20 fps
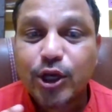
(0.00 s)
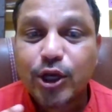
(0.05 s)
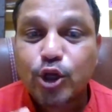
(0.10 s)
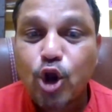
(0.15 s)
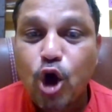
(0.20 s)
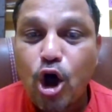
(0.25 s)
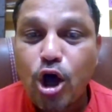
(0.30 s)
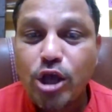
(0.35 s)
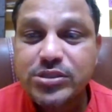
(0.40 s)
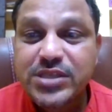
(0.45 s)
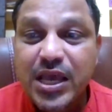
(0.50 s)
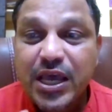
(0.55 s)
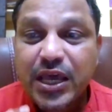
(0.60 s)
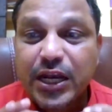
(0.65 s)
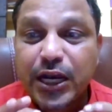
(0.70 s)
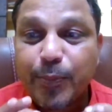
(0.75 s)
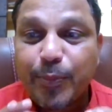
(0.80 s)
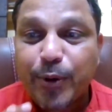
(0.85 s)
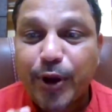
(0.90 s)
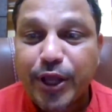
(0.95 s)
The gross
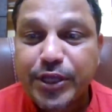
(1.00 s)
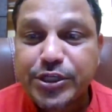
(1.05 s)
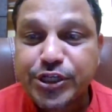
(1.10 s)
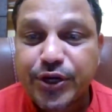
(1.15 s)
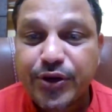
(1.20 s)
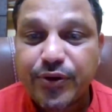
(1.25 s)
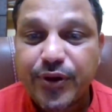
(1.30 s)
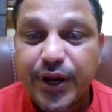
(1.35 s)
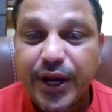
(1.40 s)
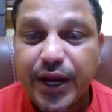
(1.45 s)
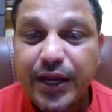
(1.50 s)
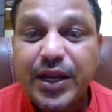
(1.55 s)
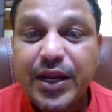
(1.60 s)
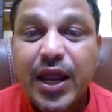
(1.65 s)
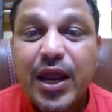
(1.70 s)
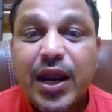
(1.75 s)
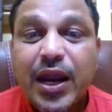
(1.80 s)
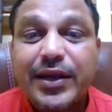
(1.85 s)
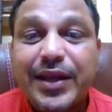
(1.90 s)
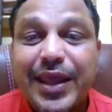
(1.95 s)
reproduction
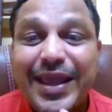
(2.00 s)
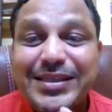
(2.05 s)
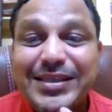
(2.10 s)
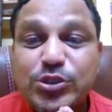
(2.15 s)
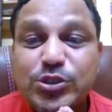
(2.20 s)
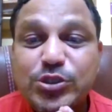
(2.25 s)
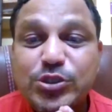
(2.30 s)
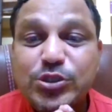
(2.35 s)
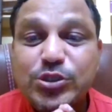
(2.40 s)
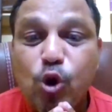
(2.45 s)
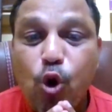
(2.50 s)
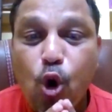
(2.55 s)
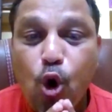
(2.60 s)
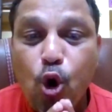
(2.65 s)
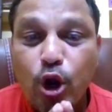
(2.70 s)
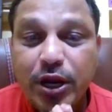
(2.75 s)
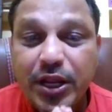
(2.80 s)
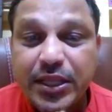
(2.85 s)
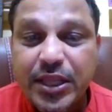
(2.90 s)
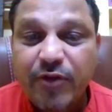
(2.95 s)
rate takes
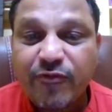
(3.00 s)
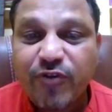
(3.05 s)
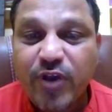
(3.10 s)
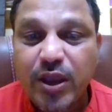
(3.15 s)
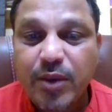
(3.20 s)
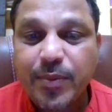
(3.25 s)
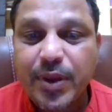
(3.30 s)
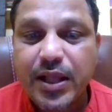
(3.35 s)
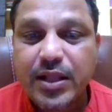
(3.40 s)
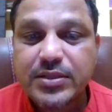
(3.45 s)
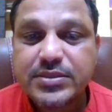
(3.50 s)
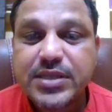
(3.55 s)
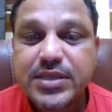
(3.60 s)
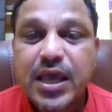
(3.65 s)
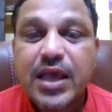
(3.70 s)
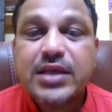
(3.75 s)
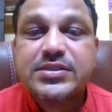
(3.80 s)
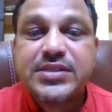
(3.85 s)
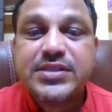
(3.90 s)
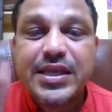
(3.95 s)
only the
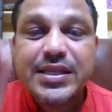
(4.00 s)
females,